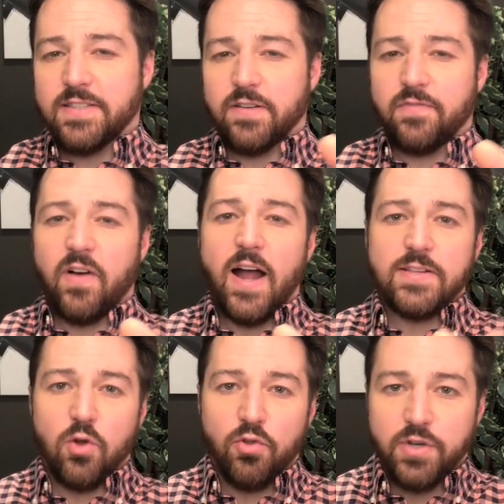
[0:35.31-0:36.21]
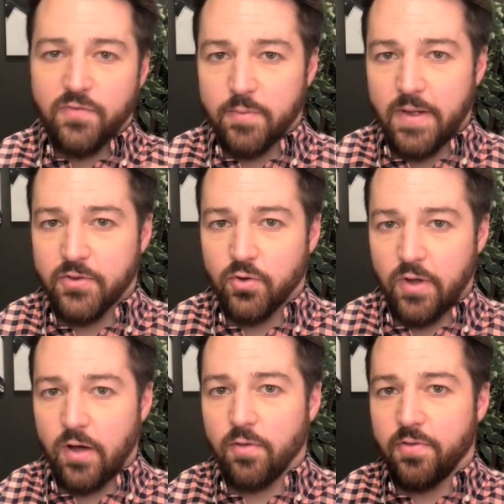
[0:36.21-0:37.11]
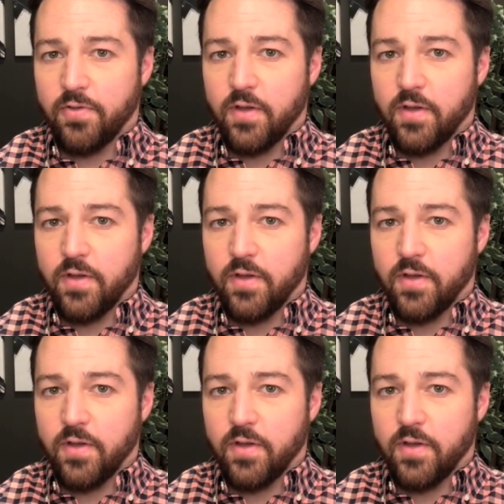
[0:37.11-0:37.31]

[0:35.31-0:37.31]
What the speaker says: and defines all the different mental health